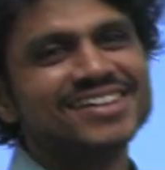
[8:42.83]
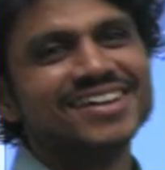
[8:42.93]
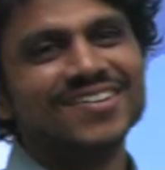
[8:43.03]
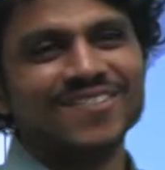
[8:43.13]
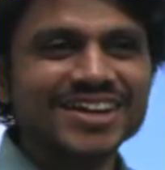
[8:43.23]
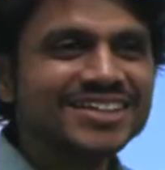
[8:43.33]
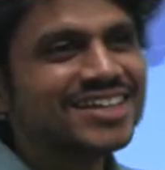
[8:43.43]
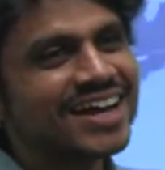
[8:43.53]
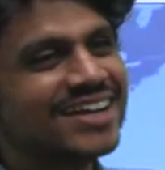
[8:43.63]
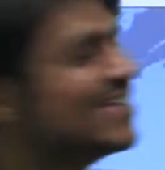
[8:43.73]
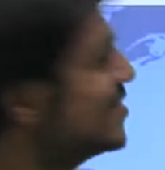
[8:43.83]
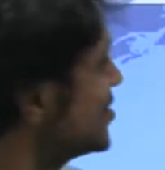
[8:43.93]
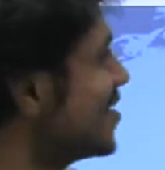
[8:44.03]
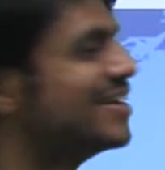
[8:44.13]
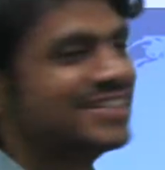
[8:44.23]
One is the country which
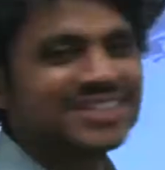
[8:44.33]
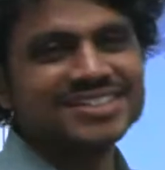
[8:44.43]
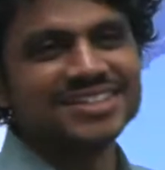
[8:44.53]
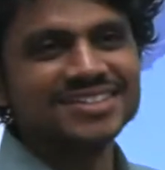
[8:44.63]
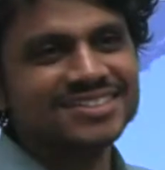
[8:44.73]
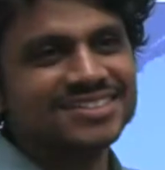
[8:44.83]
we are discussing,